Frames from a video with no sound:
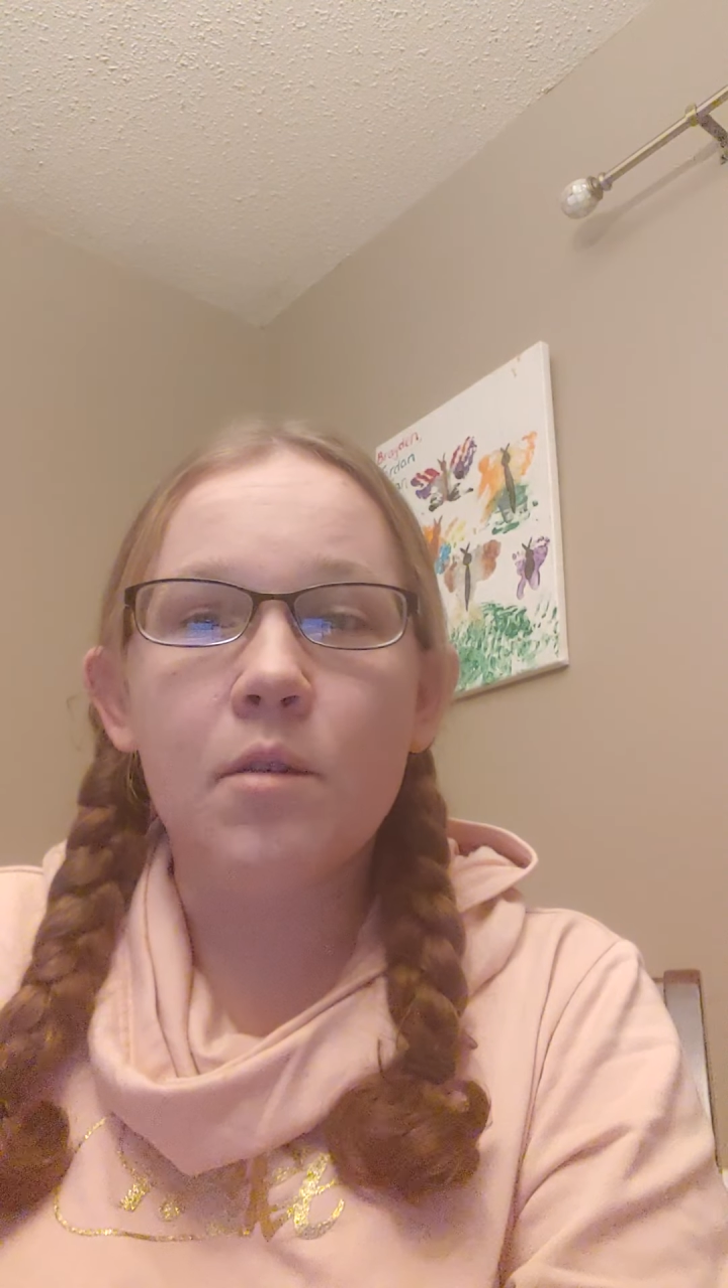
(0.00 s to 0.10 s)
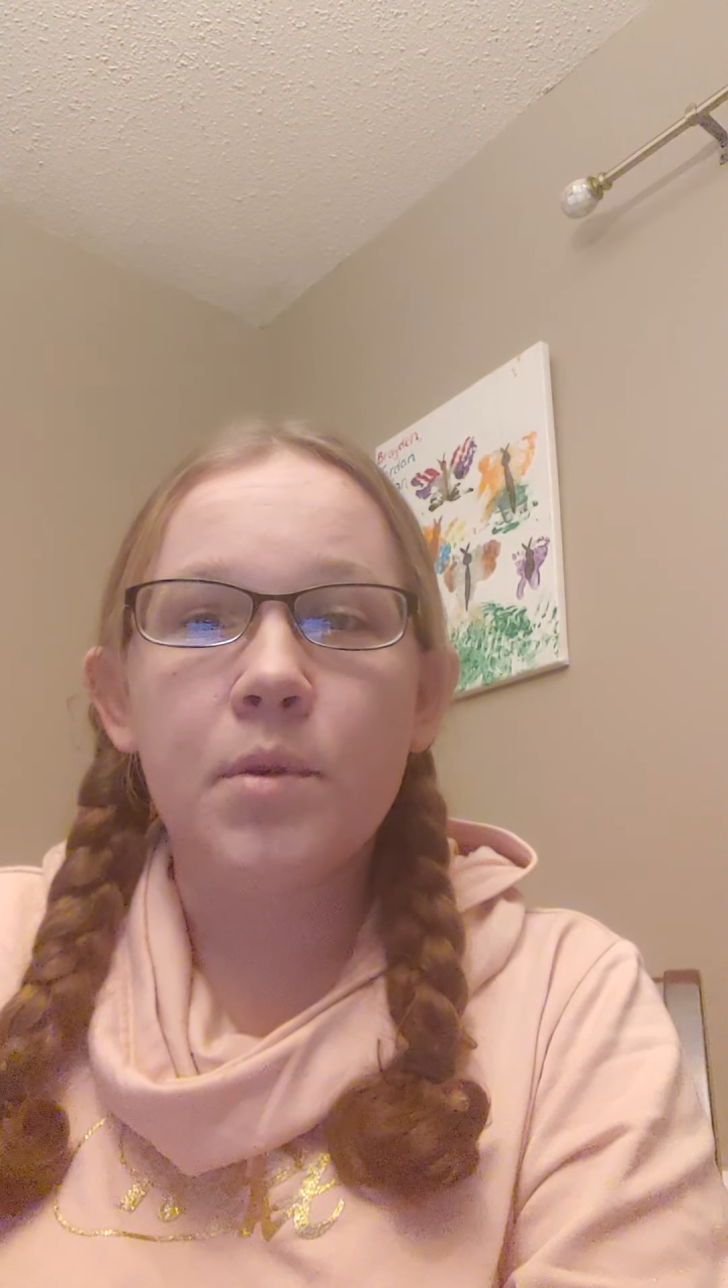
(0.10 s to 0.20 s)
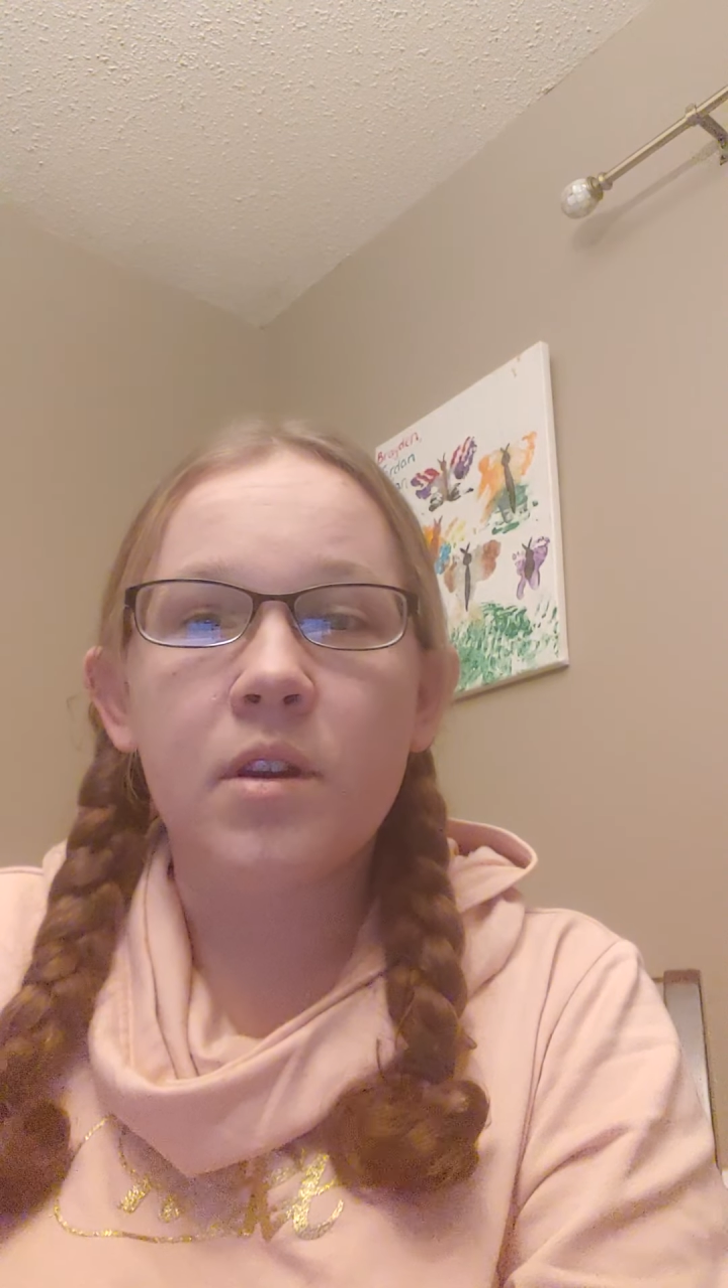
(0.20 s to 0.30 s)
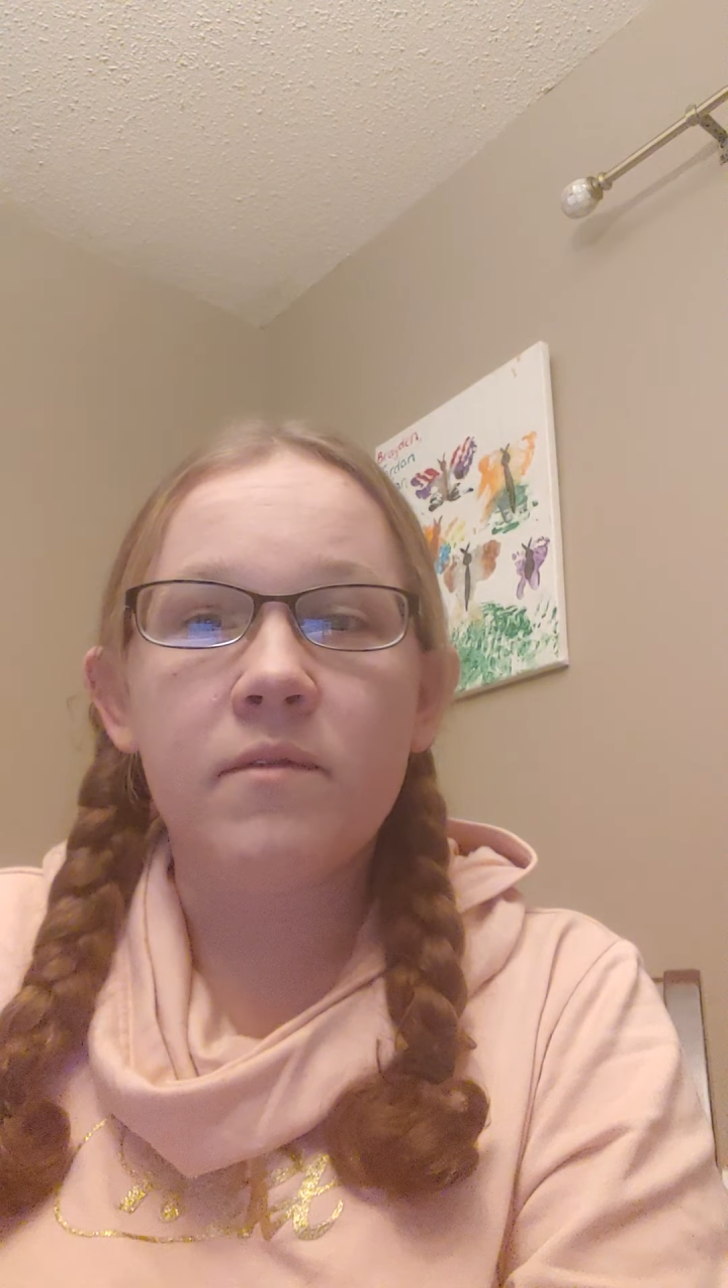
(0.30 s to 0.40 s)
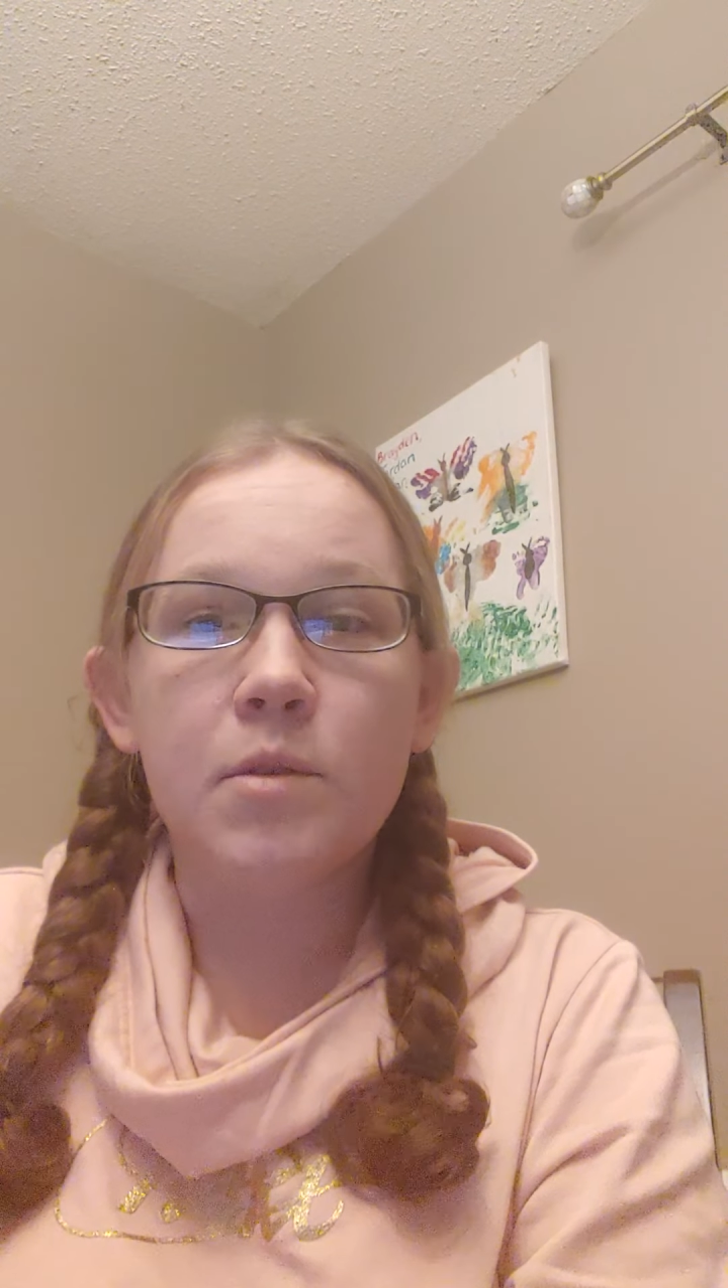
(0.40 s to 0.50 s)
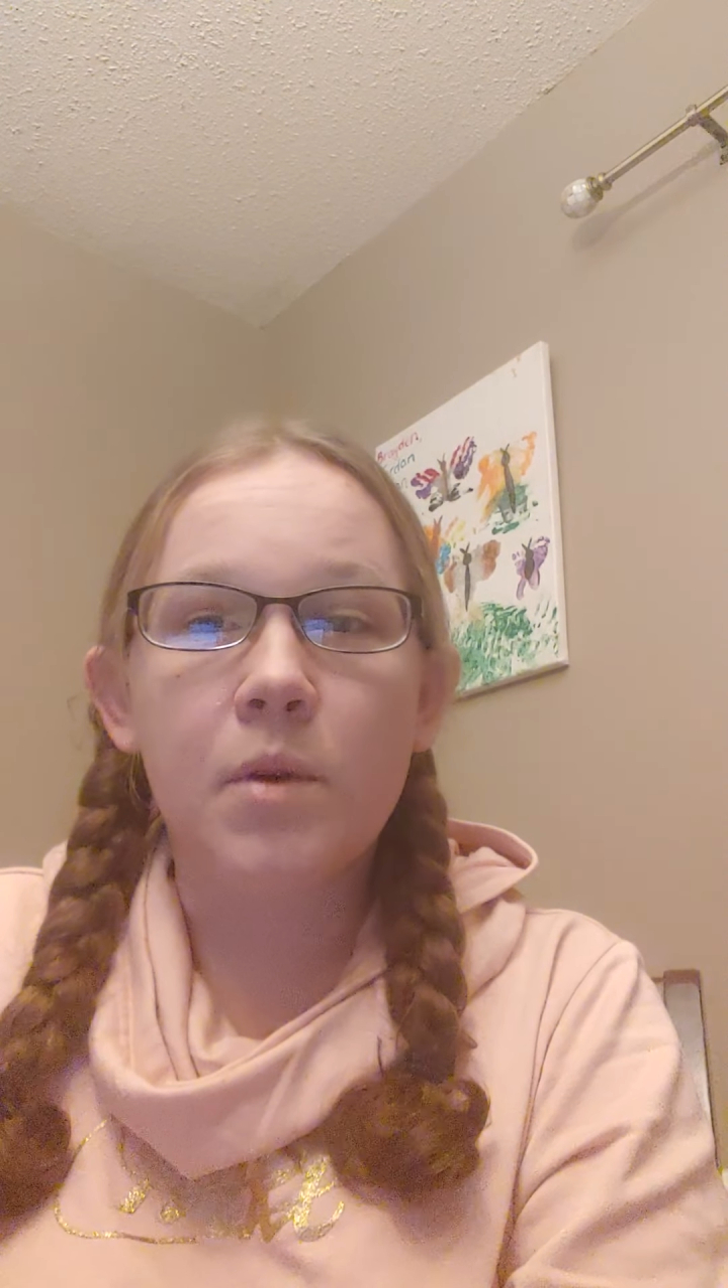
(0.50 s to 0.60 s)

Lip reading: output of the